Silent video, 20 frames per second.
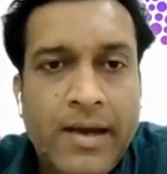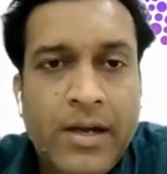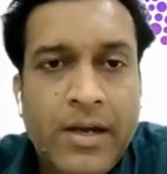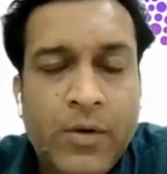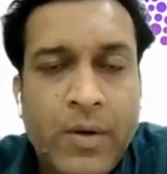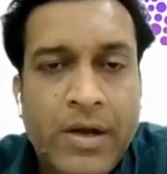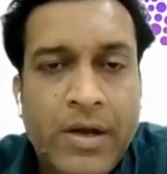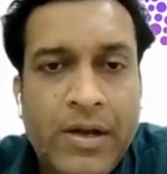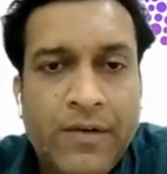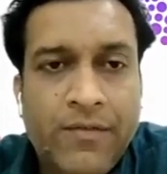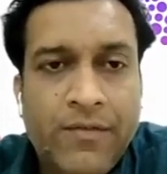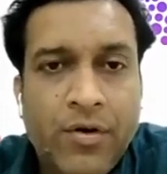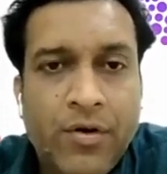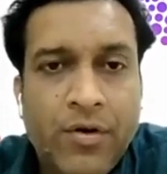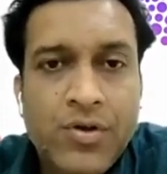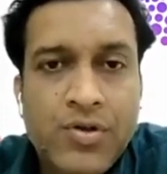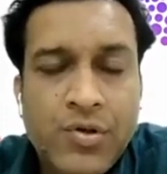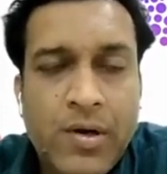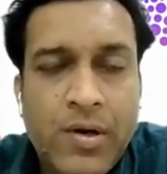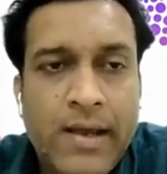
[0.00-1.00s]
in
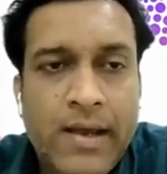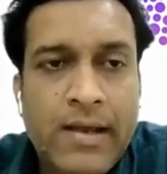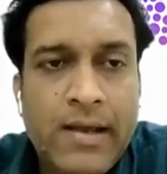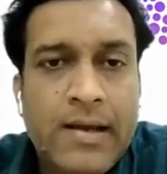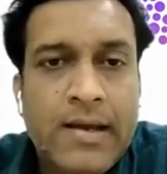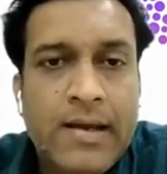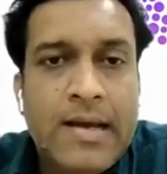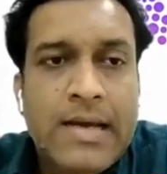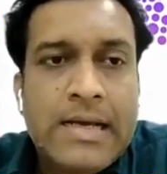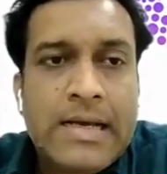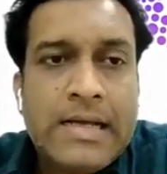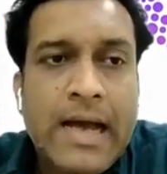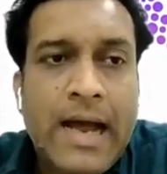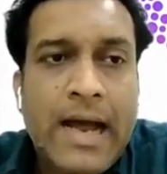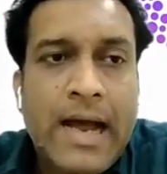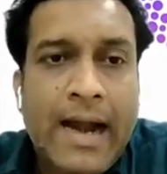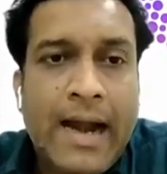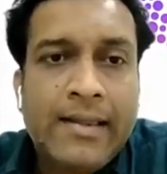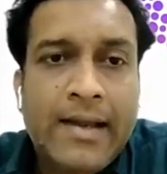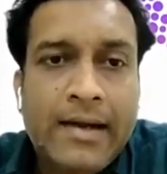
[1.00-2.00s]
24 July,
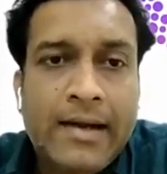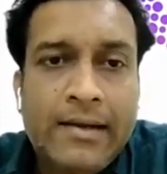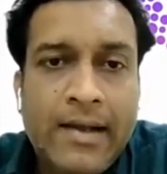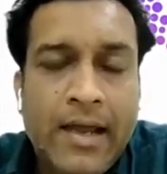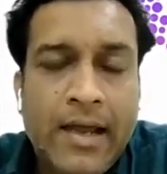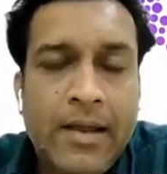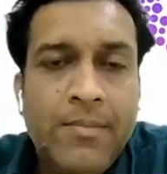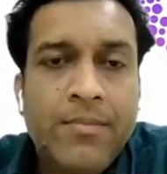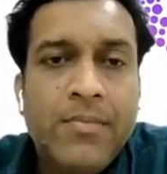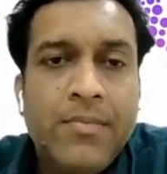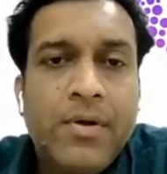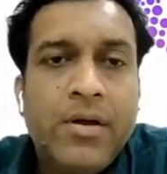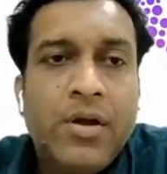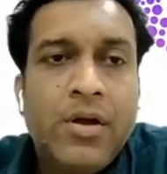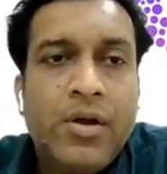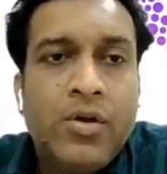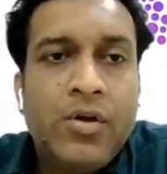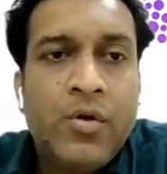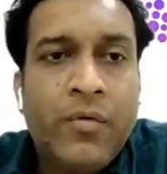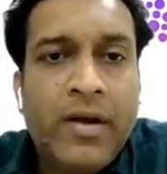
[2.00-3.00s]
at that time,
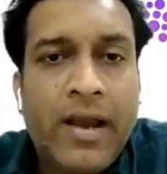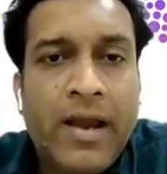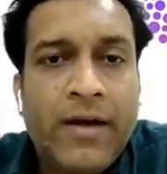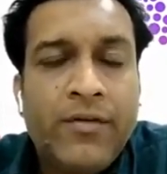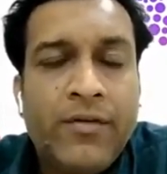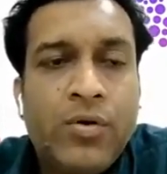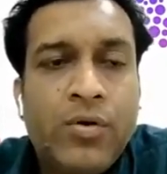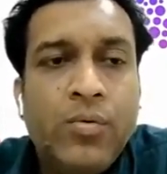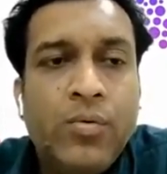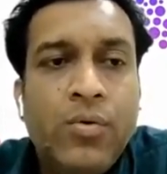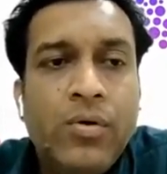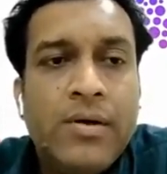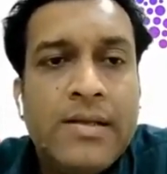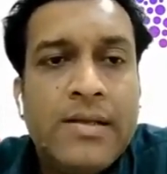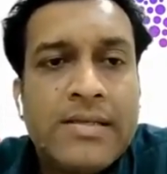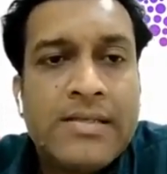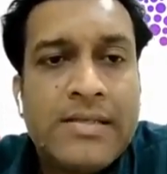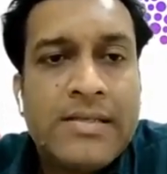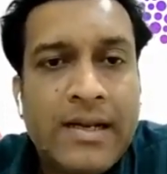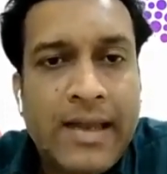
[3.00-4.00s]
you will have to
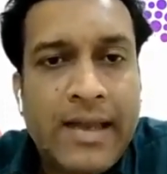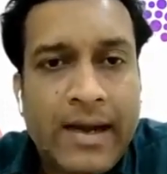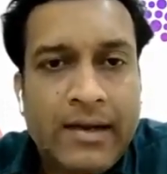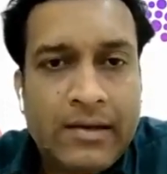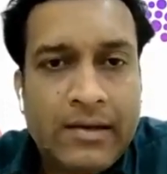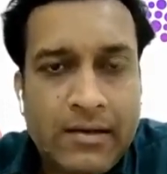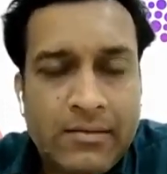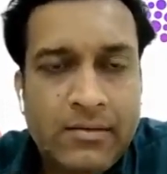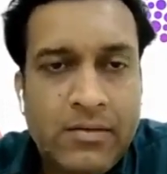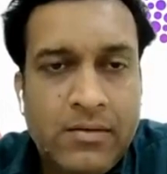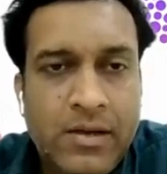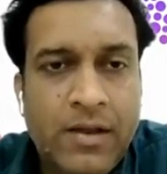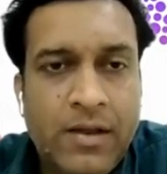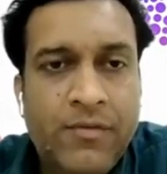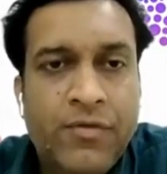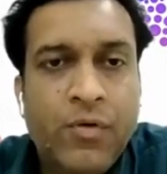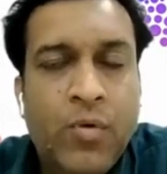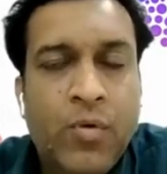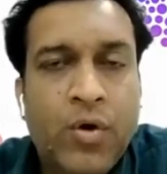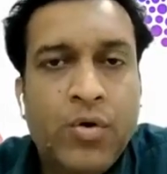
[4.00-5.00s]
select.
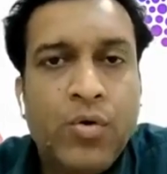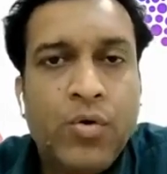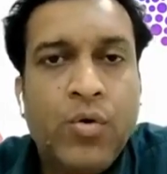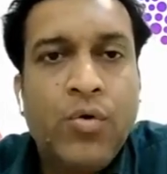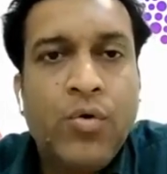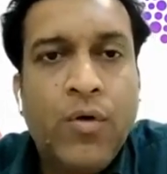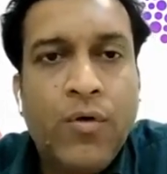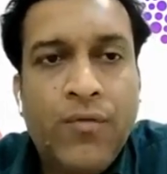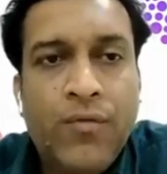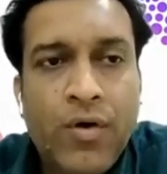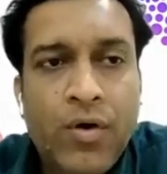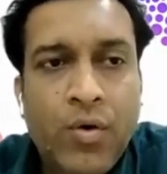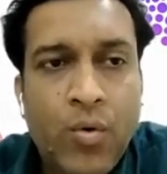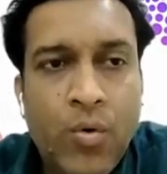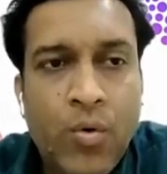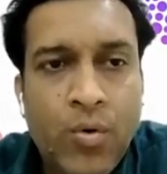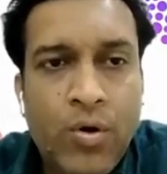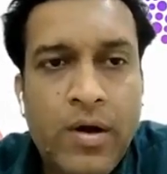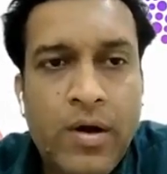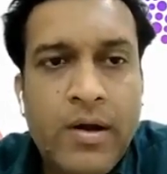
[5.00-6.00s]
If you want to go
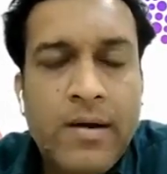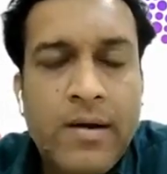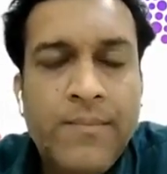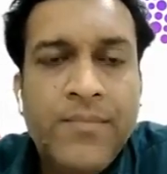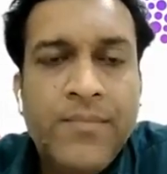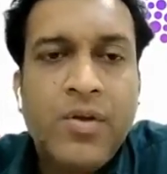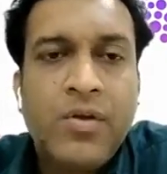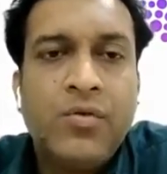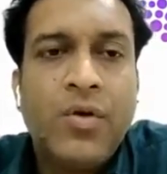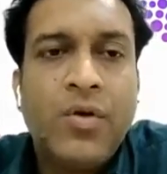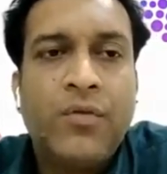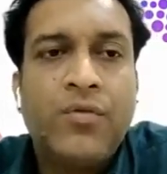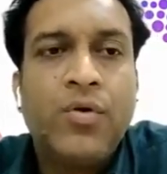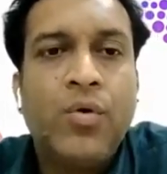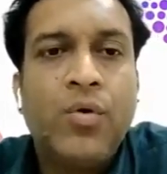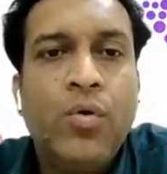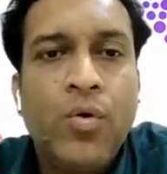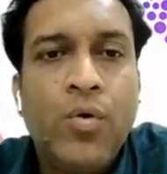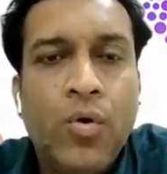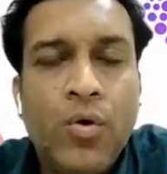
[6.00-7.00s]
for old, you have
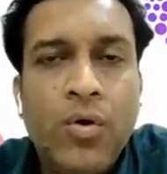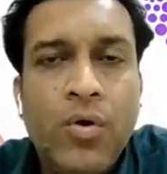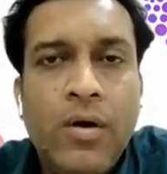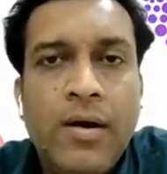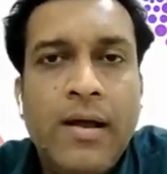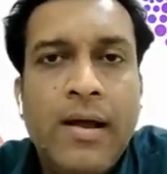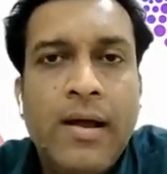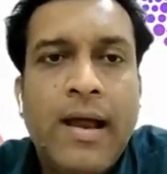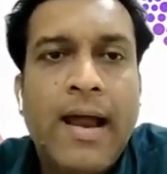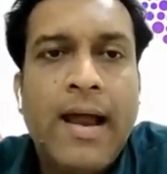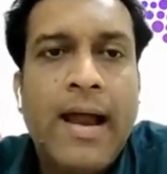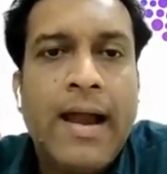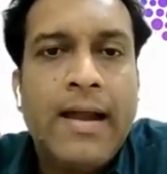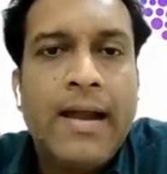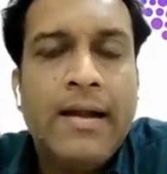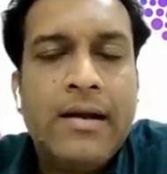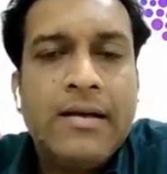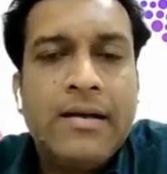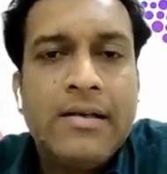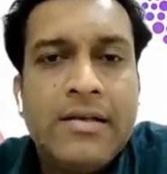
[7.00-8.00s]
to go
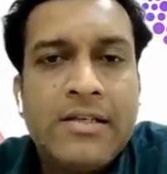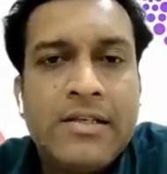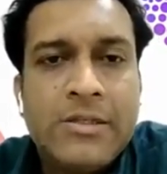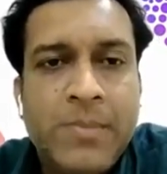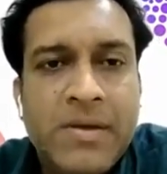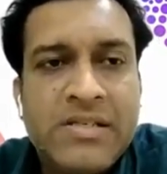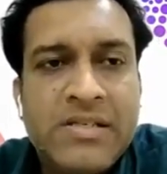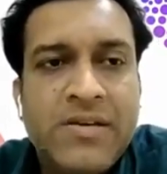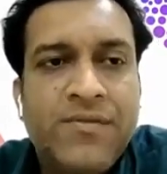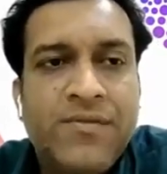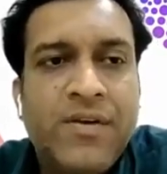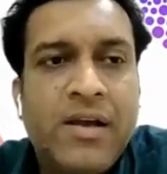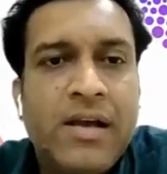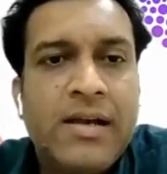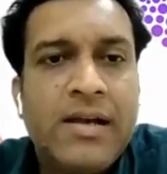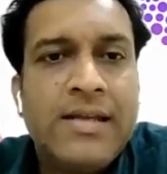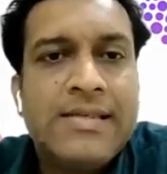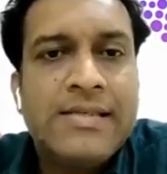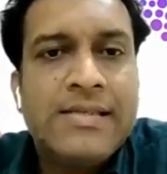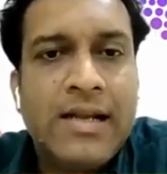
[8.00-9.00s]
and
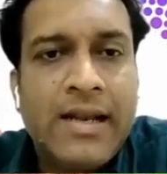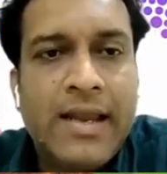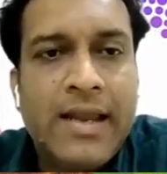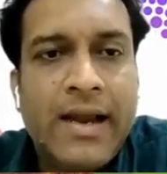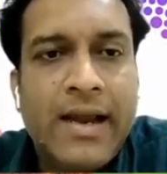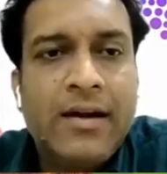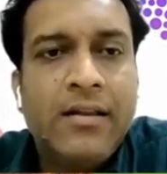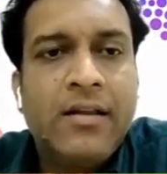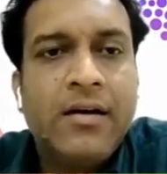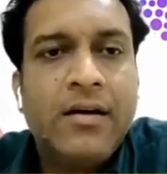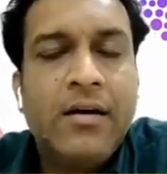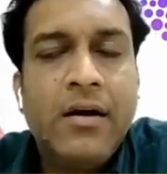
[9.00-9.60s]
specifically select